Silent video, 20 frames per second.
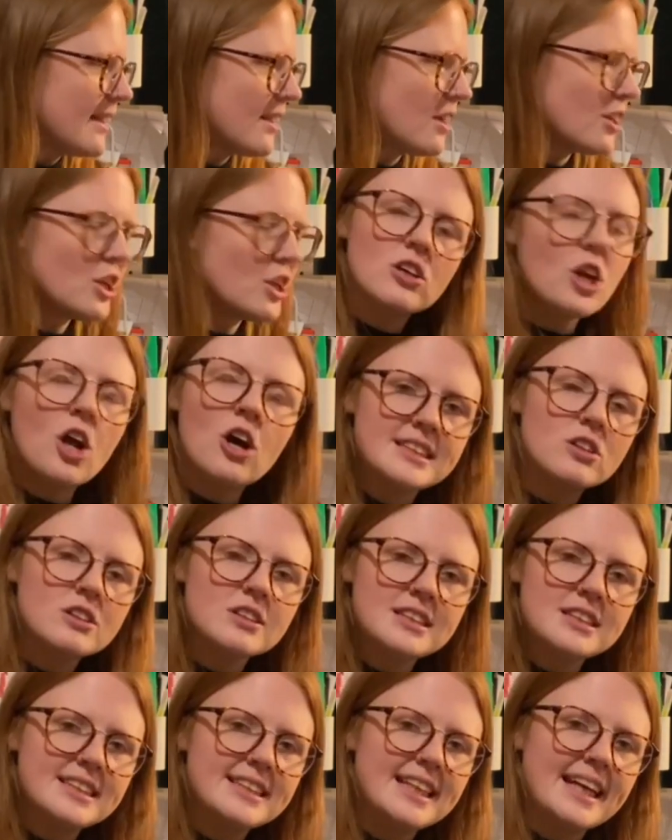on a long
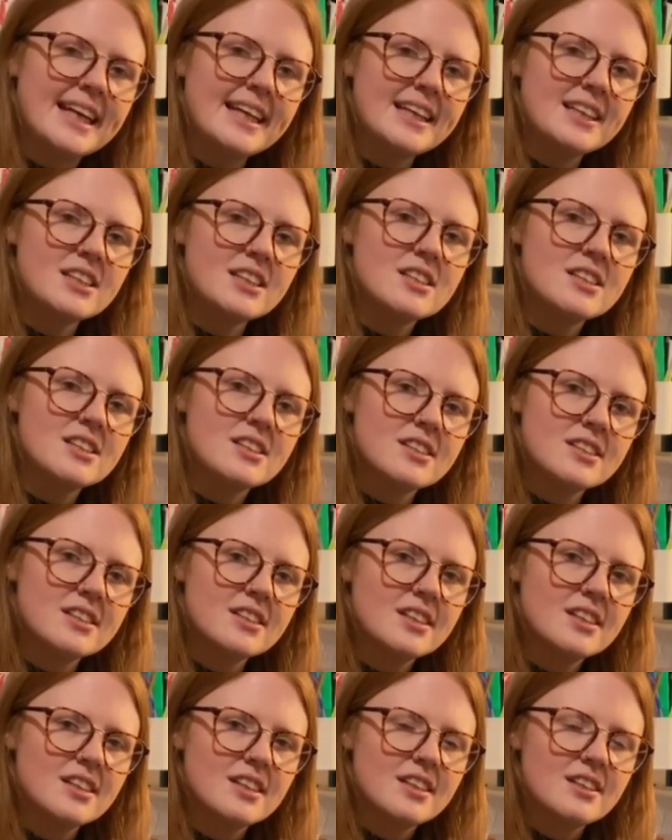stitch
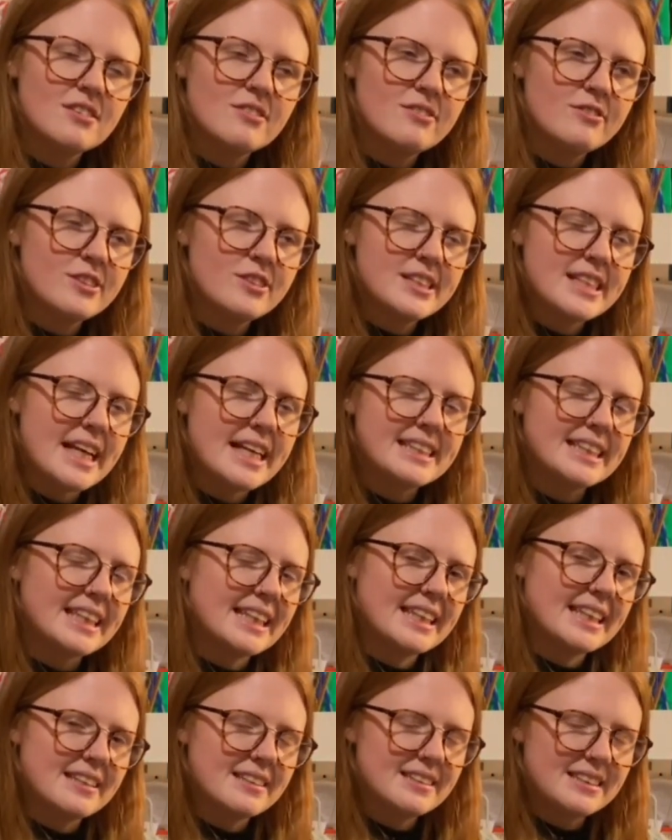for setting
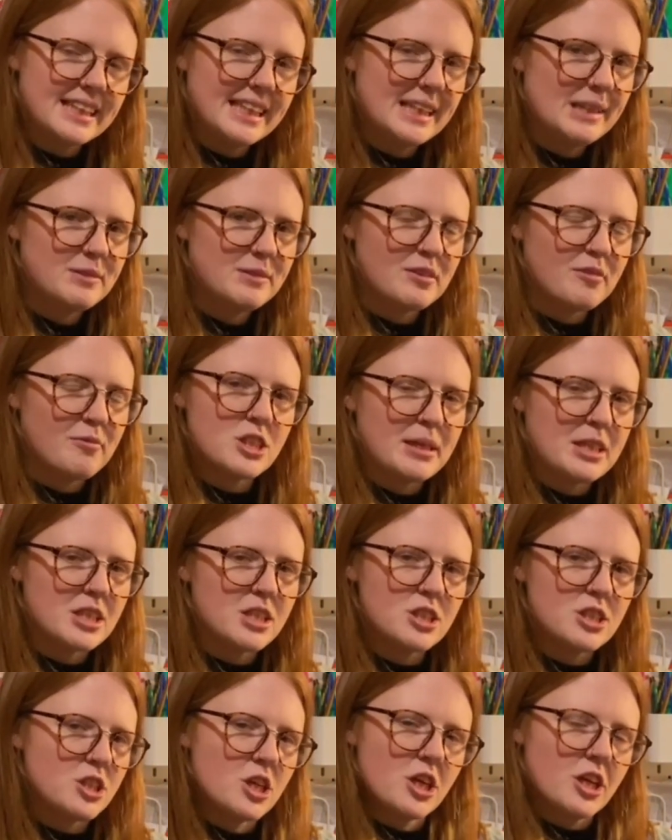in the sleeves of my
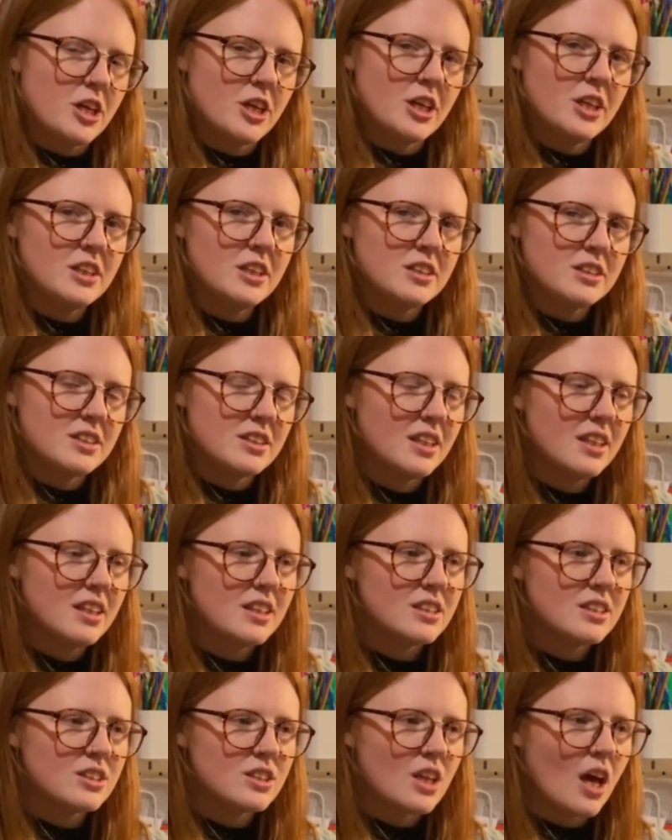shirt,
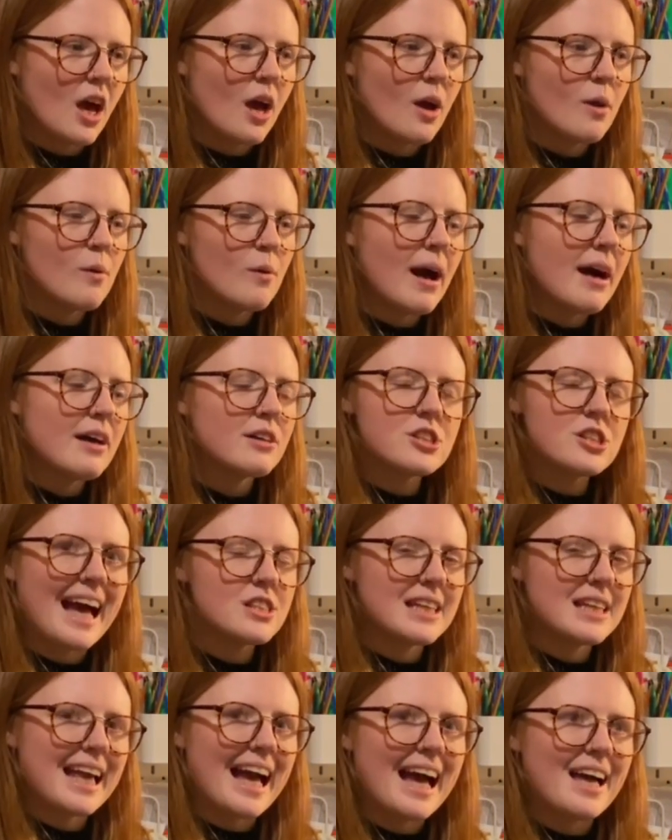so I'll
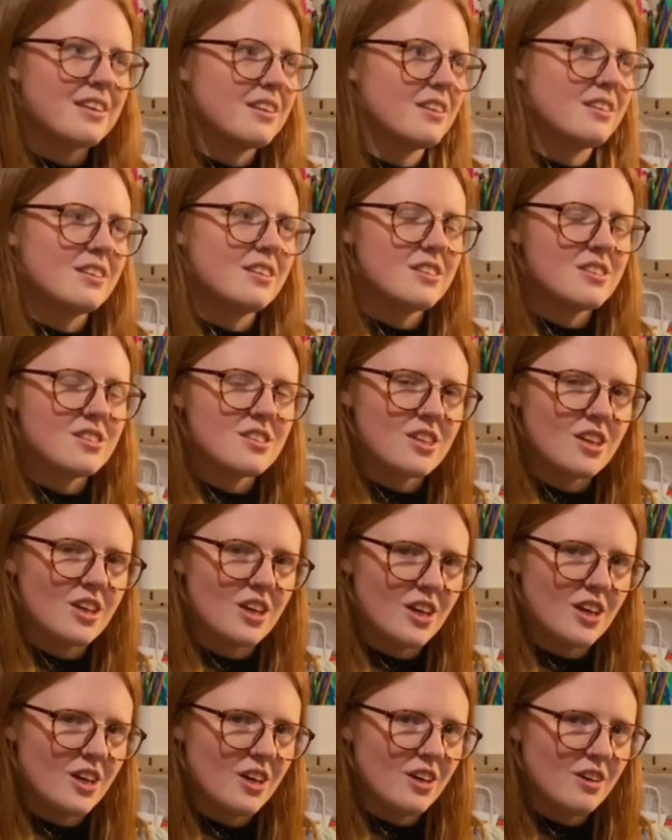just gather the
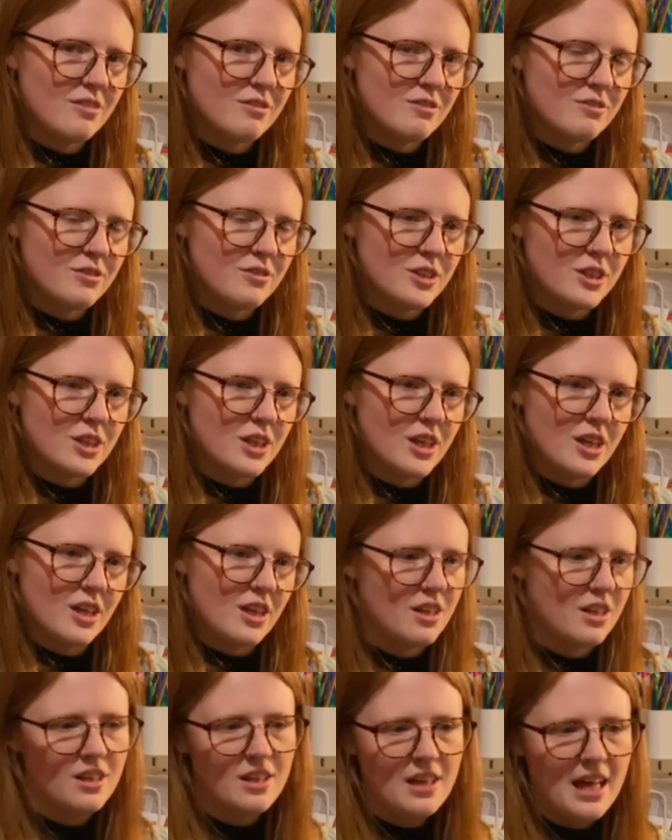skirt for
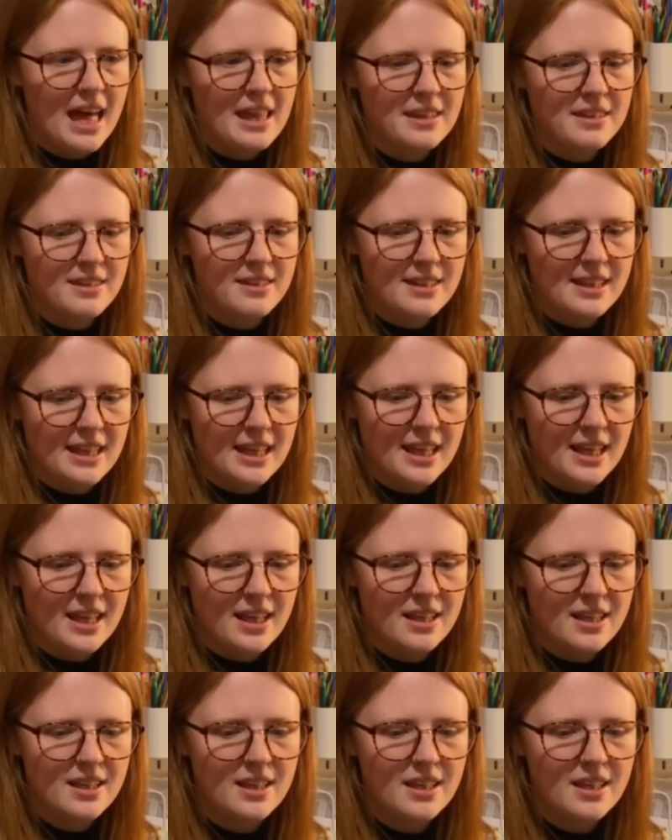the Anthea.